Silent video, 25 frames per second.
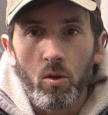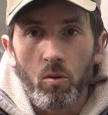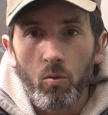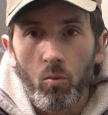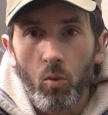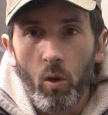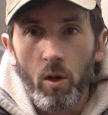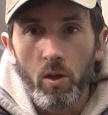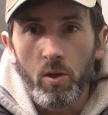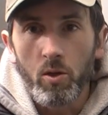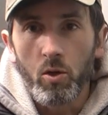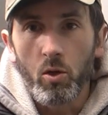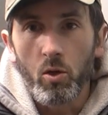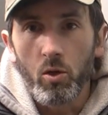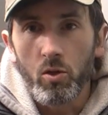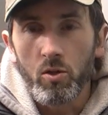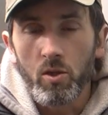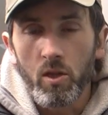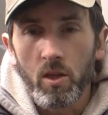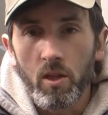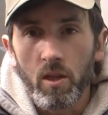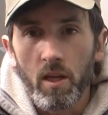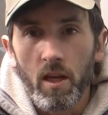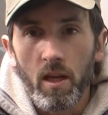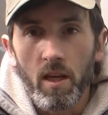What it
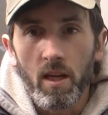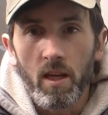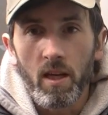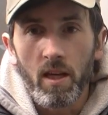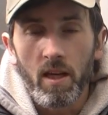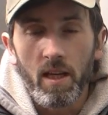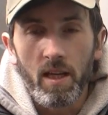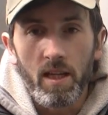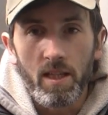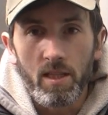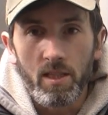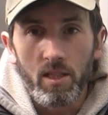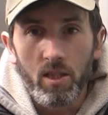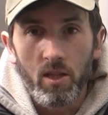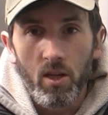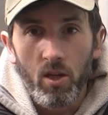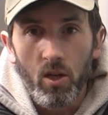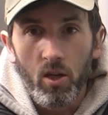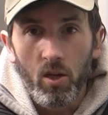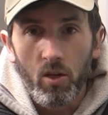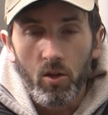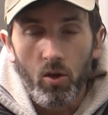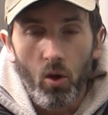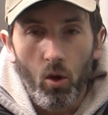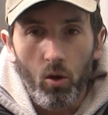does is
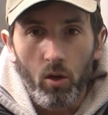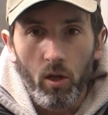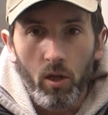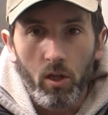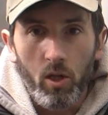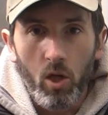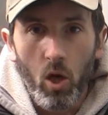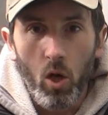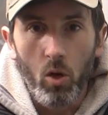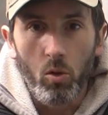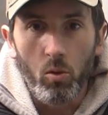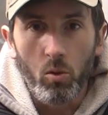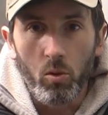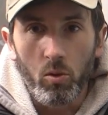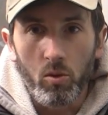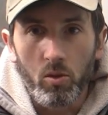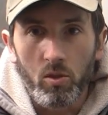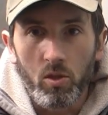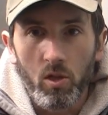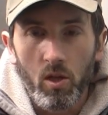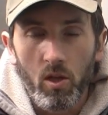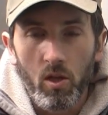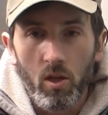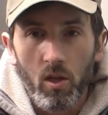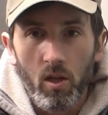not only
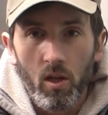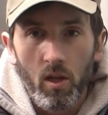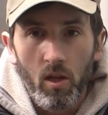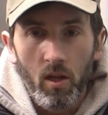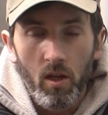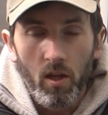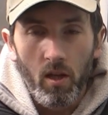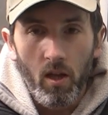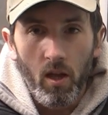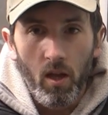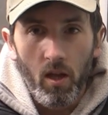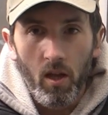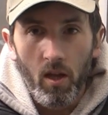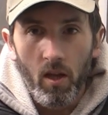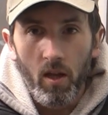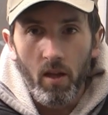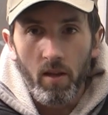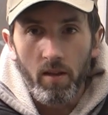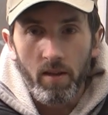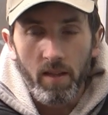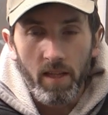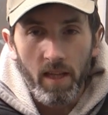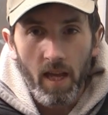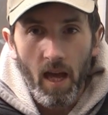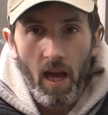cools
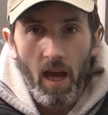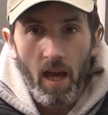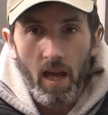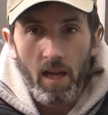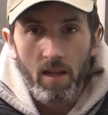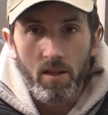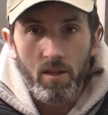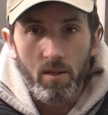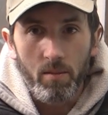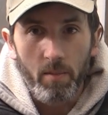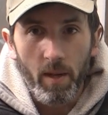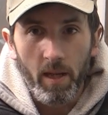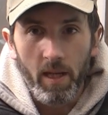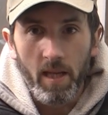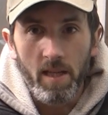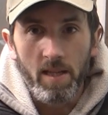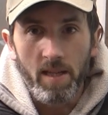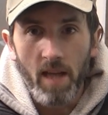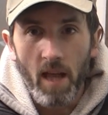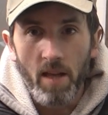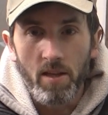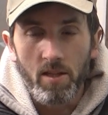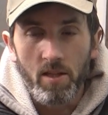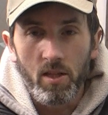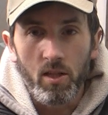the air to make it
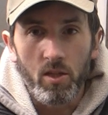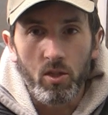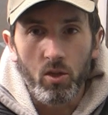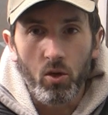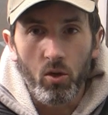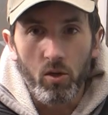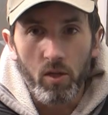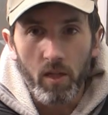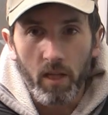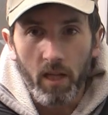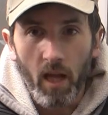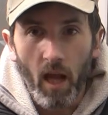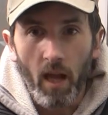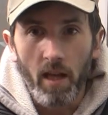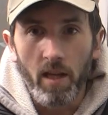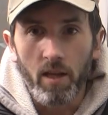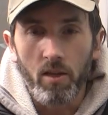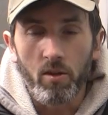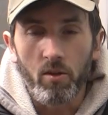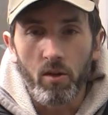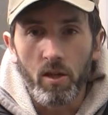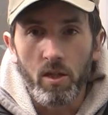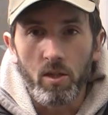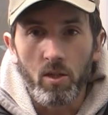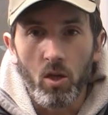denser, so you can
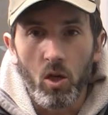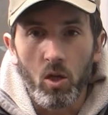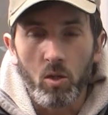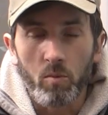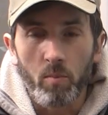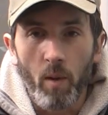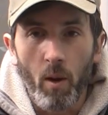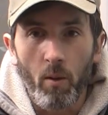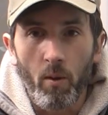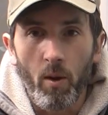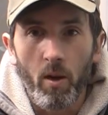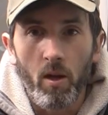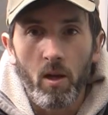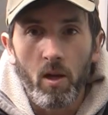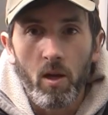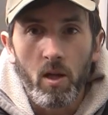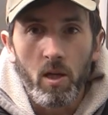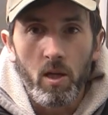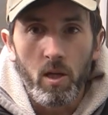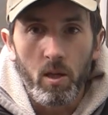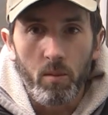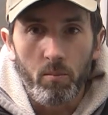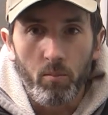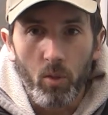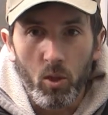increase horsepower,
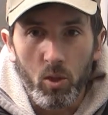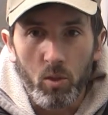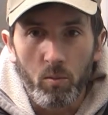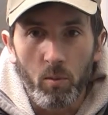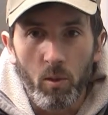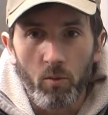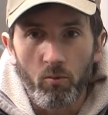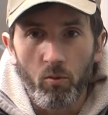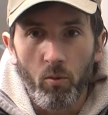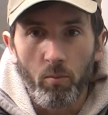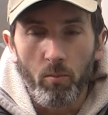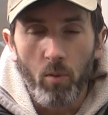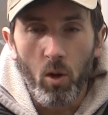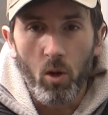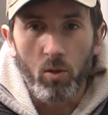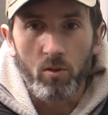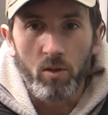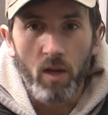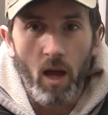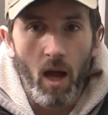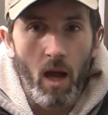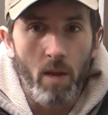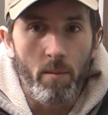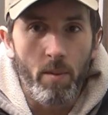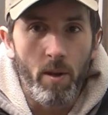you can possibly run more
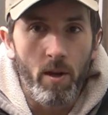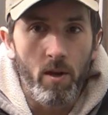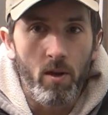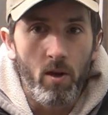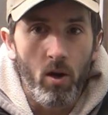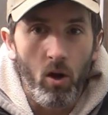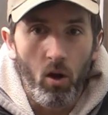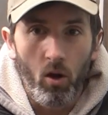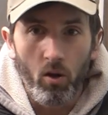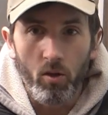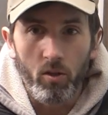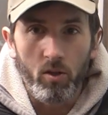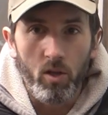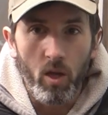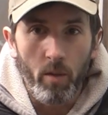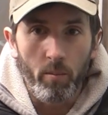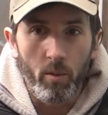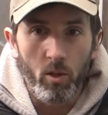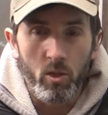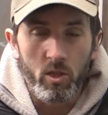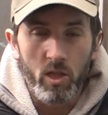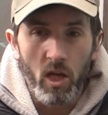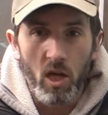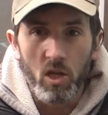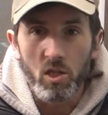time in, or a
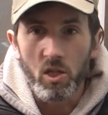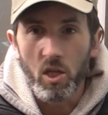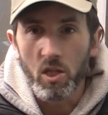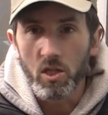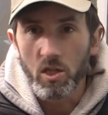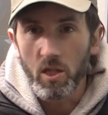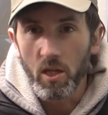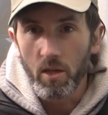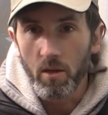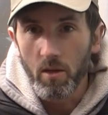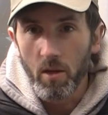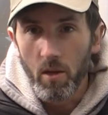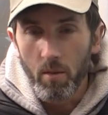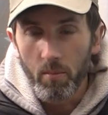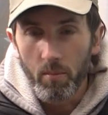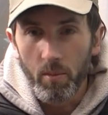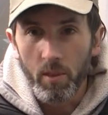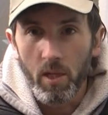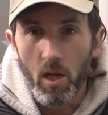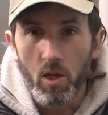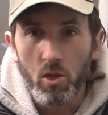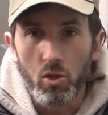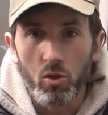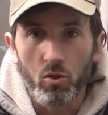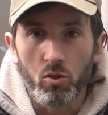turbocharged engine
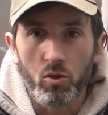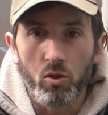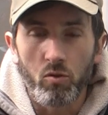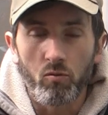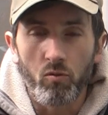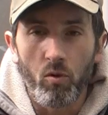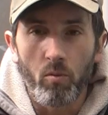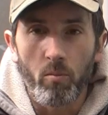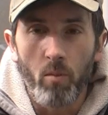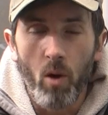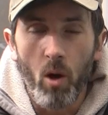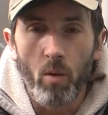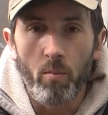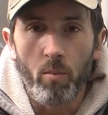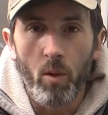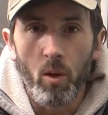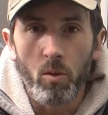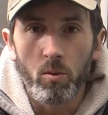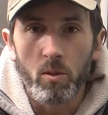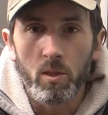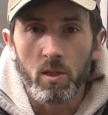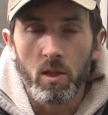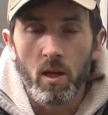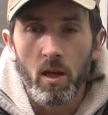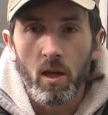potential to run more
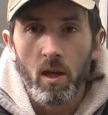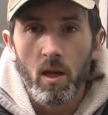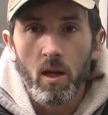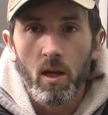boost.